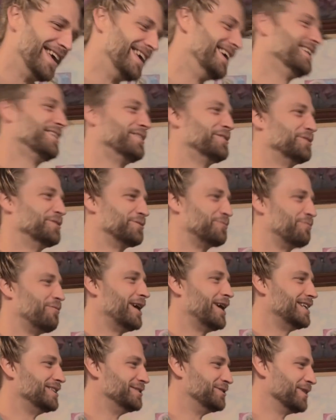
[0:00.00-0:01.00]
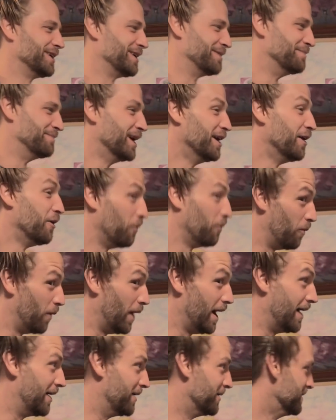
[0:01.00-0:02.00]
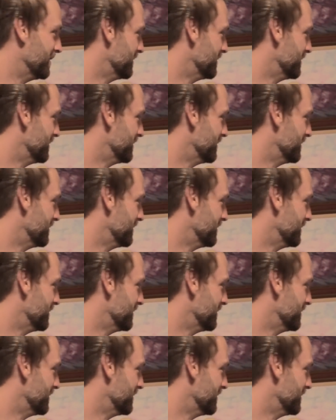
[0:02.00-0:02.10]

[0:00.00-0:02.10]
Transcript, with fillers: Hitler's wet dream. Wow.